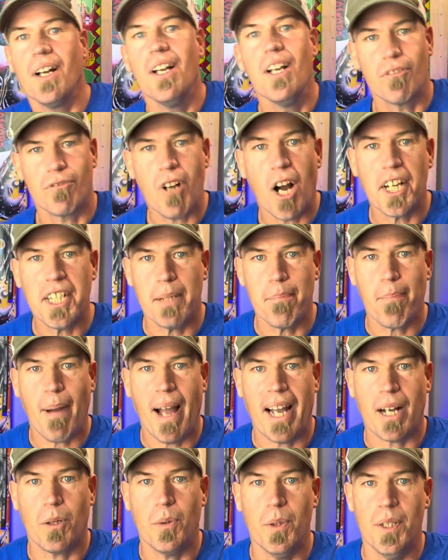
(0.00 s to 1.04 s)
riding
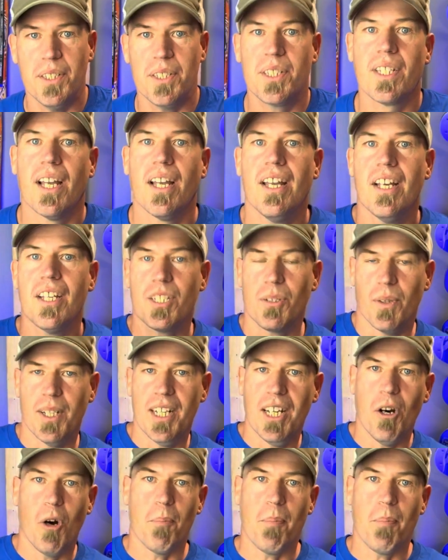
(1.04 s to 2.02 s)
backwards. So a little bit